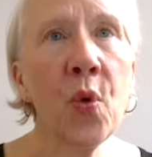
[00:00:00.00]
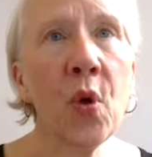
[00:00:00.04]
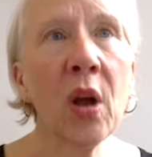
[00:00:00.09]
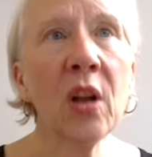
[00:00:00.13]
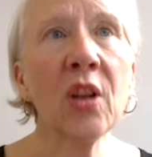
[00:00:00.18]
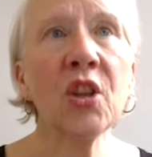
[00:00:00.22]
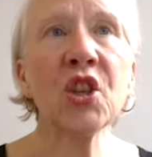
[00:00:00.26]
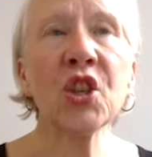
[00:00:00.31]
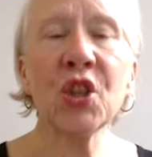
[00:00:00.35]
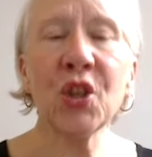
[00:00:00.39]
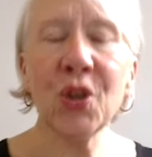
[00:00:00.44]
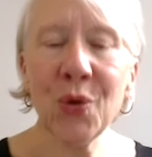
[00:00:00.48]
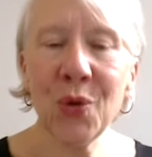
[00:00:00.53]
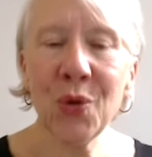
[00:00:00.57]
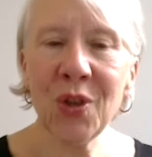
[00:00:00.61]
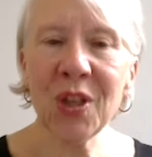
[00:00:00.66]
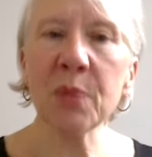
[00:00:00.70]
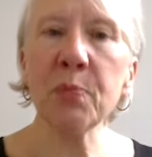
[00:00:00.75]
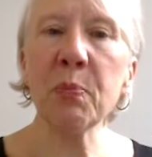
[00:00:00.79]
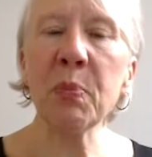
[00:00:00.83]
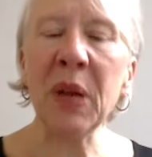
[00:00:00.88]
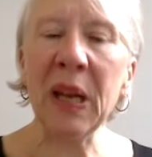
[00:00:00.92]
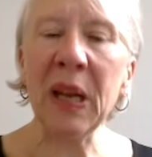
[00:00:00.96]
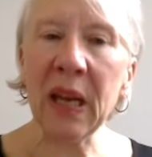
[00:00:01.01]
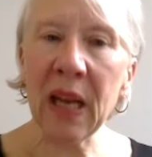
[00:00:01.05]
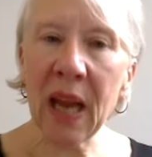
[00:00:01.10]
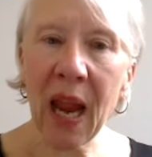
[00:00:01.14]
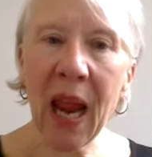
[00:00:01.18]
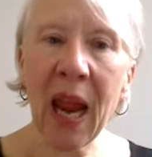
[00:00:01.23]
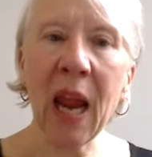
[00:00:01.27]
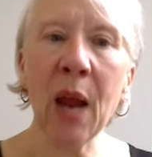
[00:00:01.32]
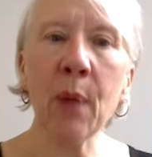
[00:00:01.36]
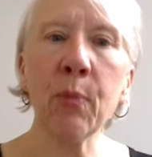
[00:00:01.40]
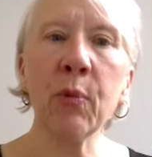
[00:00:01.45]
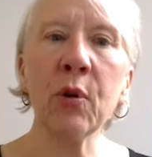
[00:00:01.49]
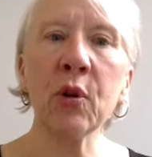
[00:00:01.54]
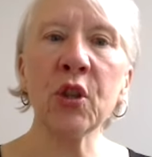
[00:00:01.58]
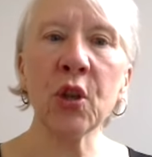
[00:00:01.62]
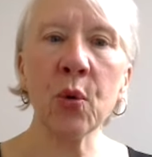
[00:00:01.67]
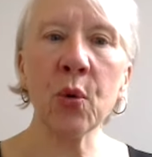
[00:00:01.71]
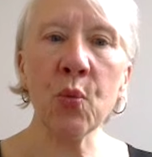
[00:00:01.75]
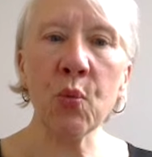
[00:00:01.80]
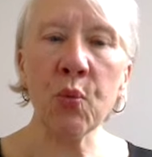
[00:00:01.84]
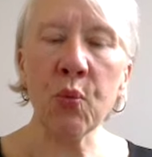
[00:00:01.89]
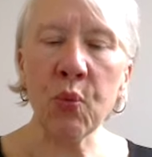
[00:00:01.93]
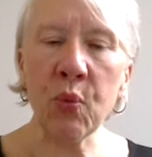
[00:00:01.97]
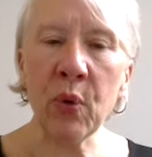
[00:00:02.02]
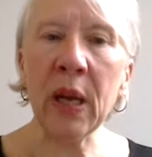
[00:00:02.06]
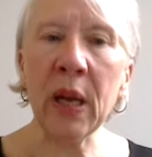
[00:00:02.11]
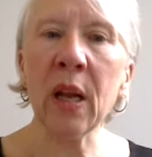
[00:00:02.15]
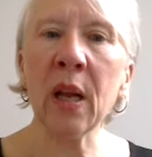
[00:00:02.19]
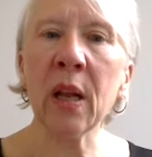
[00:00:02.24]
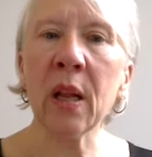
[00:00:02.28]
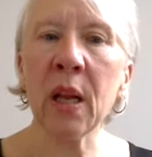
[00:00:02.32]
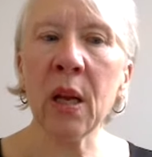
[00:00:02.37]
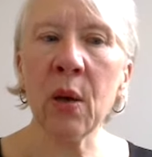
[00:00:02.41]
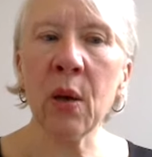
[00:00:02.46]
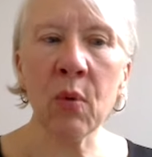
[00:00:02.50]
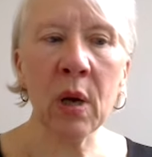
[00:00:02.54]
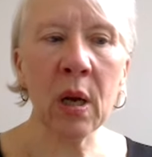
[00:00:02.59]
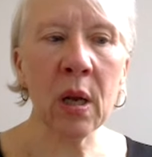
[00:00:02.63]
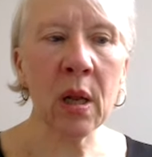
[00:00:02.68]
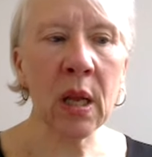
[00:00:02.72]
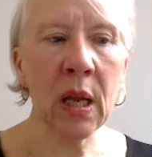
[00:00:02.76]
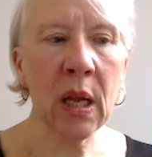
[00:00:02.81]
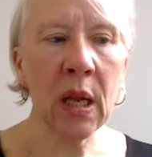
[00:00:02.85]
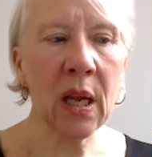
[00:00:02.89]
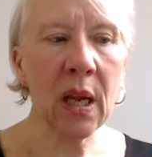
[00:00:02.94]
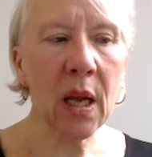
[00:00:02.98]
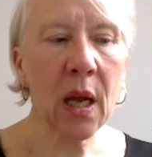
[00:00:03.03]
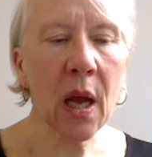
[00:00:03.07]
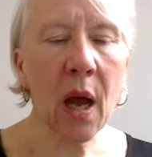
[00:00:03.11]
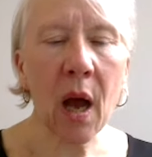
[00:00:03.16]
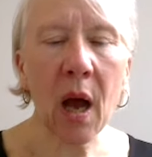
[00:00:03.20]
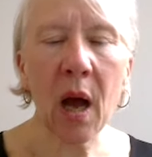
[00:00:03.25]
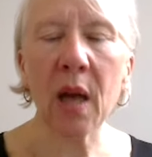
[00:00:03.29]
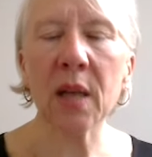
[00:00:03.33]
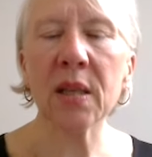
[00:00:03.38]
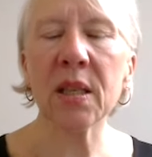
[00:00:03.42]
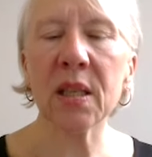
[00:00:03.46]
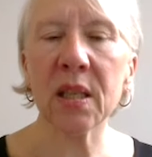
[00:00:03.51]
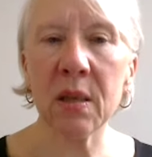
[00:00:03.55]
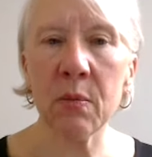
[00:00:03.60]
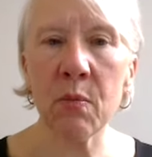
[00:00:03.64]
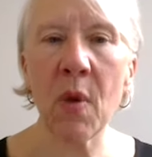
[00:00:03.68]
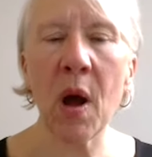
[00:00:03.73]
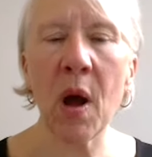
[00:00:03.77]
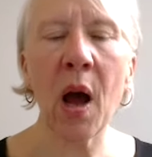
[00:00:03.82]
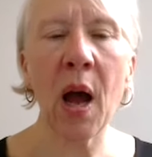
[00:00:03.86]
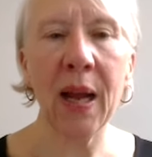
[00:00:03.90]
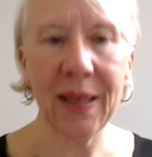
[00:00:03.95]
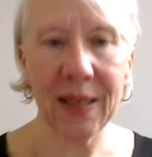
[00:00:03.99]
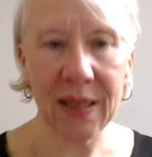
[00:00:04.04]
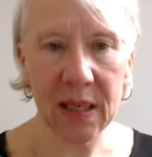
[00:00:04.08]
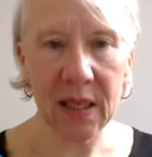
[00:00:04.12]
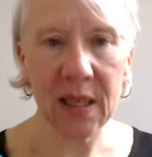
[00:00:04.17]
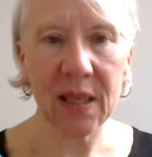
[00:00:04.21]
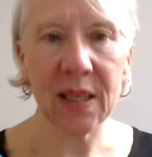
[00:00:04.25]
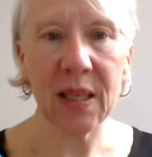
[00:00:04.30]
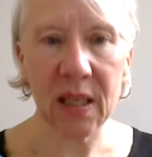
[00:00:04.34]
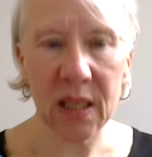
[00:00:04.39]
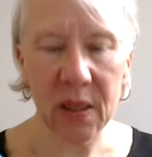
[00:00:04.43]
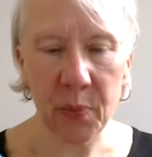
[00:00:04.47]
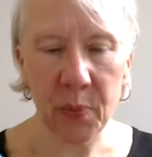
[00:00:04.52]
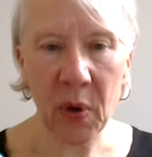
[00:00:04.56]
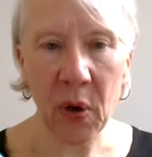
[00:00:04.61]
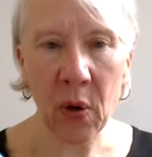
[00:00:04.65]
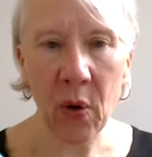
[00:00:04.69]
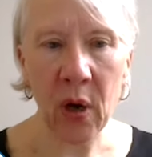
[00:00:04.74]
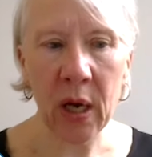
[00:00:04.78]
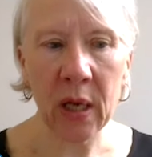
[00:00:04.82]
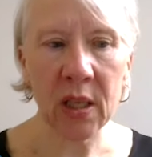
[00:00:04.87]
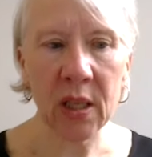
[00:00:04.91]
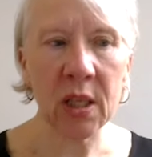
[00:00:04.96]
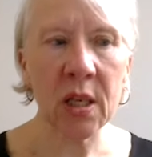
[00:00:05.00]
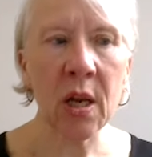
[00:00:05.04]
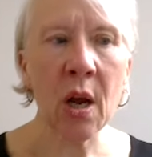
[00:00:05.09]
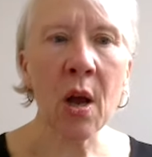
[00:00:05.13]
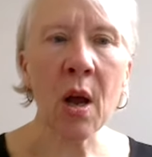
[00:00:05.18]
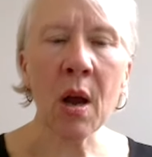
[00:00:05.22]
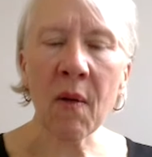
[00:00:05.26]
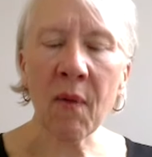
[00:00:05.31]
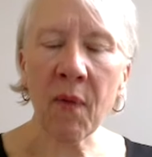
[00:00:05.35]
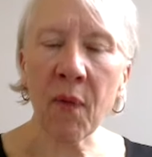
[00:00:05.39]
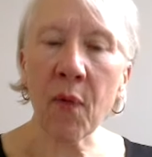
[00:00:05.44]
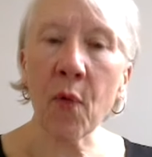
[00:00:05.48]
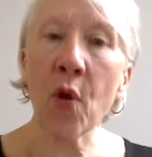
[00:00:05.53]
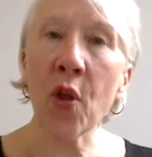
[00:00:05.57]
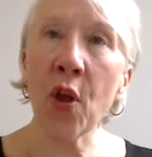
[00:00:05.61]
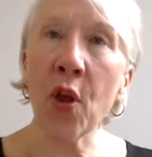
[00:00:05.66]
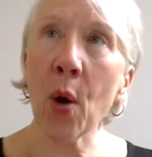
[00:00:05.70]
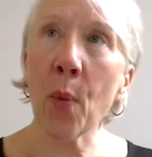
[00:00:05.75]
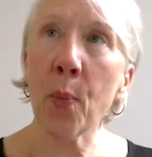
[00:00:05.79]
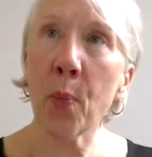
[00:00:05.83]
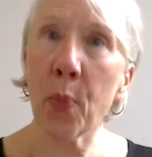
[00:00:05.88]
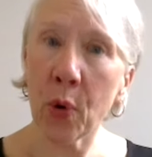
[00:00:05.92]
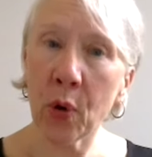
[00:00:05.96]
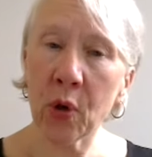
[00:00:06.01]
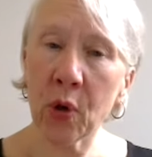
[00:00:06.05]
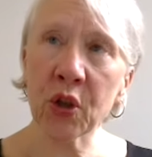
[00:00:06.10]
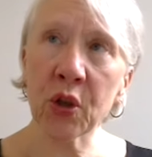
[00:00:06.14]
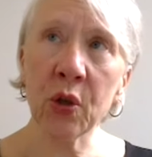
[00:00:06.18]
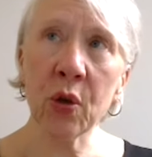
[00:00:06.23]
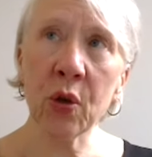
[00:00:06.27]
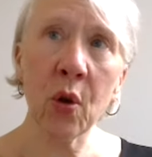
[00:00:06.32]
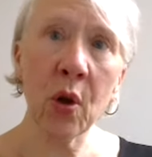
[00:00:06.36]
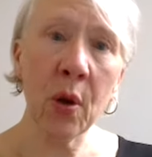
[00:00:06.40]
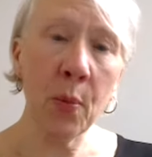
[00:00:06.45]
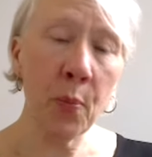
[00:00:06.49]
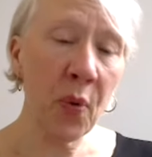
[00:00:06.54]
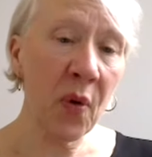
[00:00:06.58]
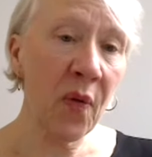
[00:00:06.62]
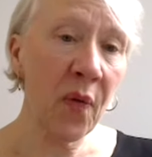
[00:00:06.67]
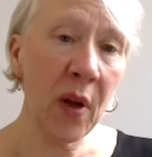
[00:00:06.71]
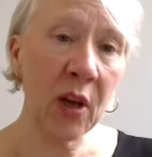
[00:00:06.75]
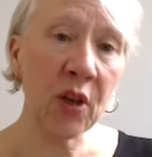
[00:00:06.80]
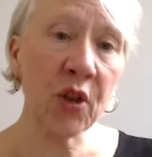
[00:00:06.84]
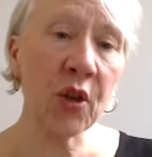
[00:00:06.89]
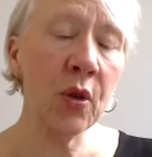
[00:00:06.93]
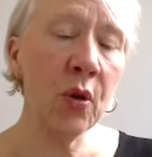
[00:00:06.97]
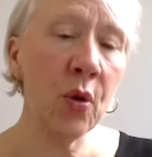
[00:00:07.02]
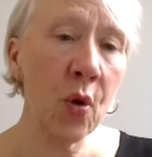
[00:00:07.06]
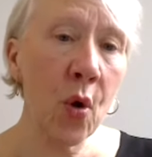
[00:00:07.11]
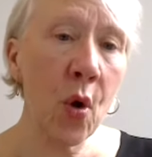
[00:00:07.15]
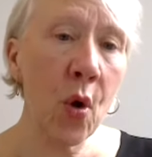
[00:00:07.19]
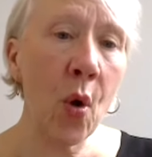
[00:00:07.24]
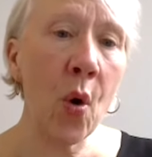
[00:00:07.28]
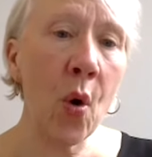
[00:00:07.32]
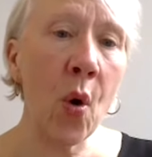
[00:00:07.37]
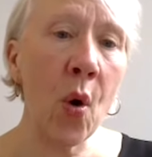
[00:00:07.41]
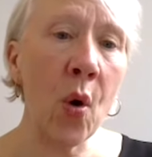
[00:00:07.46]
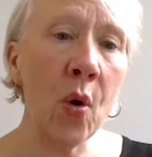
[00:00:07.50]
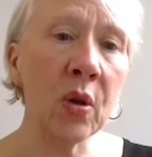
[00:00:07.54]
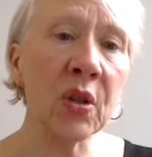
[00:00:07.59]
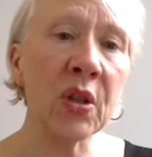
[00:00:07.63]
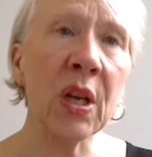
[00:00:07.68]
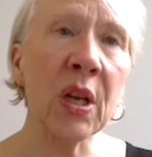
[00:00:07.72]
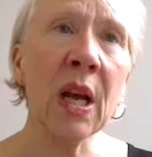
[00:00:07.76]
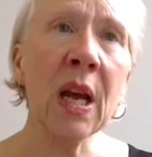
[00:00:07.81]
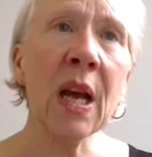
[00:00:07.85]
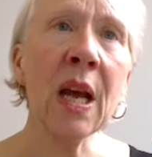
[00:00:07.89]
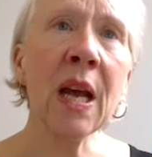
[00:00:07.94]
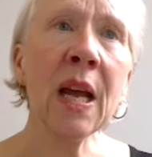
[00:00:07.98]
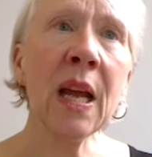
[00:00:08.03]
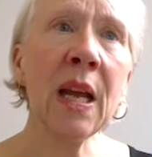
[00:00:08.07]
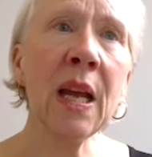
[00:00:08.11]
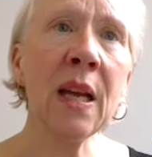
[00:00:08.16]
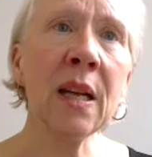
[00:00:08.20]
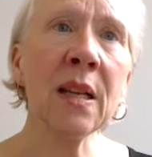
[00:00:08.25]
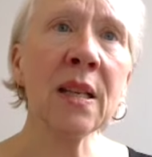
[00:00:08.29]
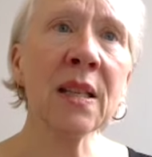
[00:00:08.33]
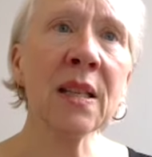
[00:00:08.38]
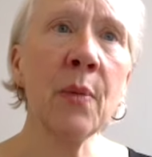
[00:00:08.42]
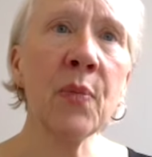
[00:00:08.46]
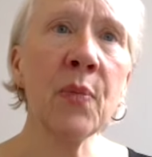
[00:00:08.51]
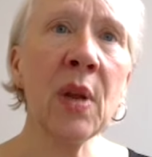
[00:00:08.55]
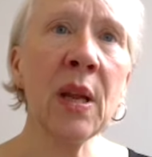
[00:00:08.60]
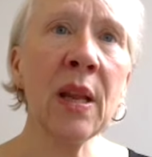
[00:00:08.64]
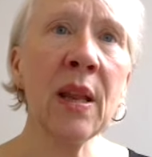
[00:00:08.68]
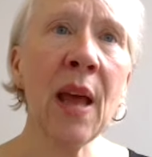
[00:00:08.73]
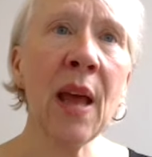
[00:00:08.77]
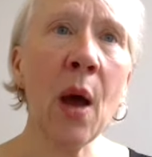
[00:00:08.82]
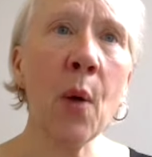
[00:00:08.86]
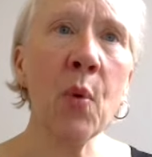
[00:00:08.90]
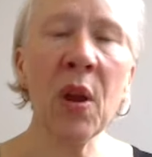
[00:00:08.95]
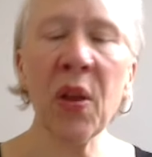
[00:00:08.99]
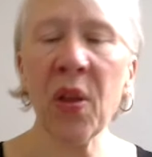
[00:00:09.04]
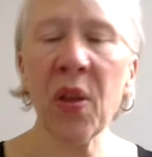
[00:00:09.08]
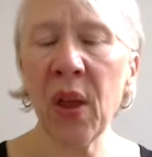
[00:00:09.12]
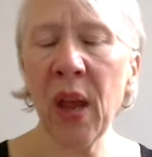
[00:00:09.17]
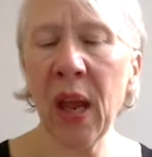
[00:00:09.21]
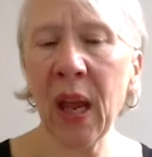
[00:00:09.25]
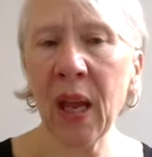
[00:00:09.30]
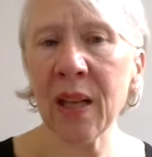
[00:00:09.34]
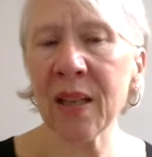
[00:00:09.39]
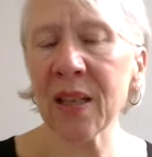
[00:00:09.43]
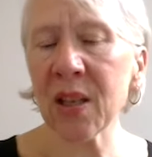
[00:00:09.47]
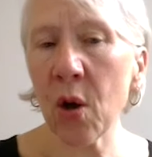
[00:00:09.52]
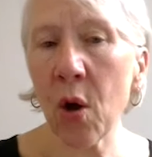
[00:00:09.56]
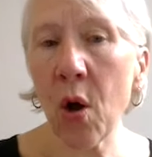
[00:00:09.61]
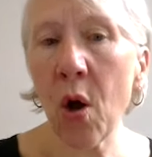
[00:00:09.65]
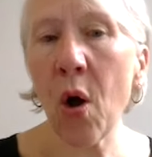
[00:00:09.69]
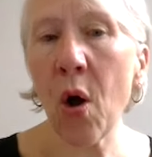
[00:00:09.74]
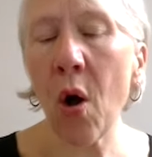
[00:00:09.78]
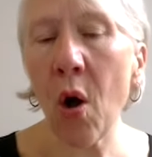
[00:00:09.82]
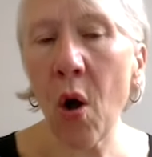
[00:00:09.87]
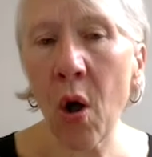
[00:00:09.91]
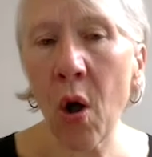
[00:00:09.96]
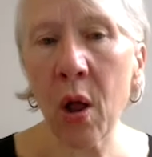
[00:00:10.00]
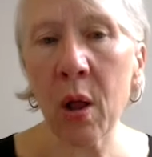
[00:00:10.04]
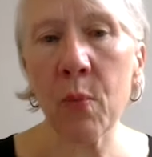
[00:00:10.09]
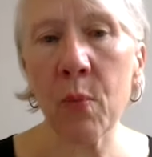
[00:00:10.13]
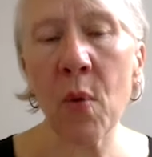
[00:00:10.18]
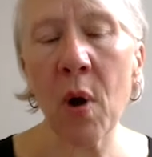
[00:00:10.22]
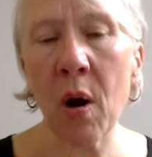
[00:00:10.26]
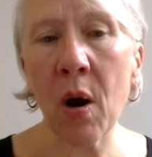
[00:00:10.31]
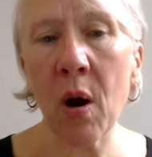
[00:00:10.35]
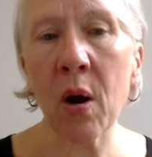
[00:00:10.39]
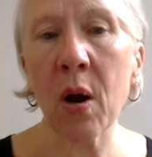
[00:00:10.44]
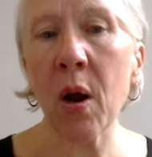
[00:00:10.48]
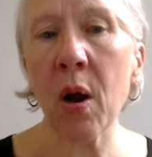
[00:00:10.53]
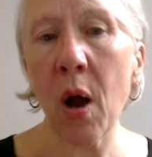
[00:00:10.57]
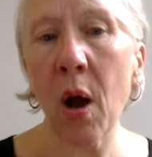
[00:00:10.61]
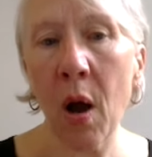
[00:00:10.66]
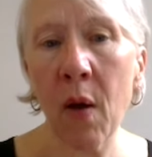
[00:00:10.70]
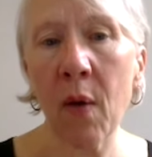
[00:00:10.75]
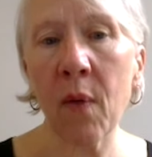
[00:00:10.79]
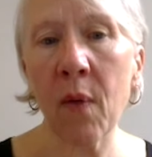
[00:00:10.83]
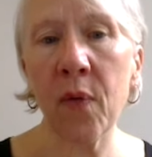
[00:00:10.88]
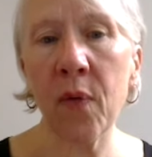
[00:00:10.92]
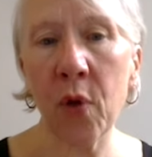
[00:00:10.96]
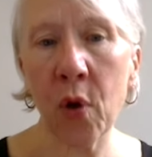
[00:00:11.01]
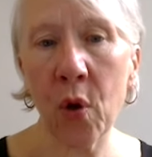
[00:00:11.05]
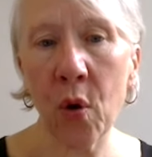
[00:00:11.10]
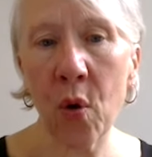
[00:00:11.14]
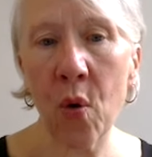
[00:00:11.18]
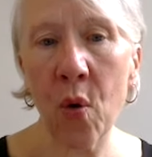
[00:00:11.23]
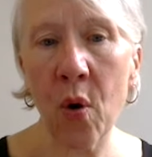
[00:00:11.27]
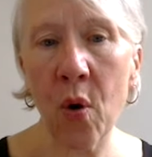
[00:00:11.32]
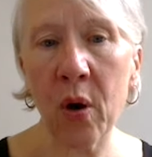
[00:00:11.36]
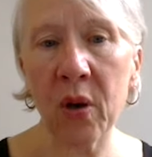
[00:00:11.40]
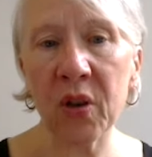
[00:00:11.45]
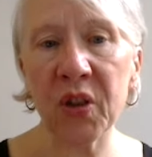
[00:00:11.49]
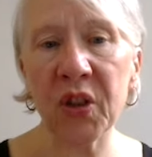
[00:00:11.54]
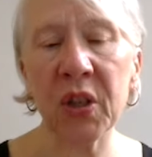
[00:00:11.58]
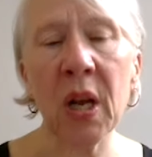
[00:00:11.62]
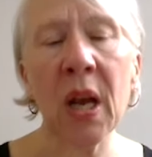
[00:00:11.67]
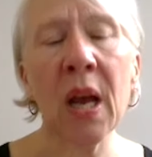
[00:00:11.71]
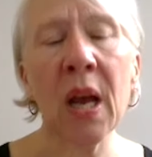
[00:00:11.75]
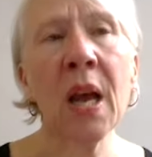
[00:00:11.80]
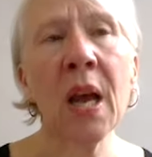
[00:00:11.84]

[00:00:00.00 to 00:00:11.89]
Students being able to really, really customize this experience for their personal and professional goals is something that we think is a hallmark of the course.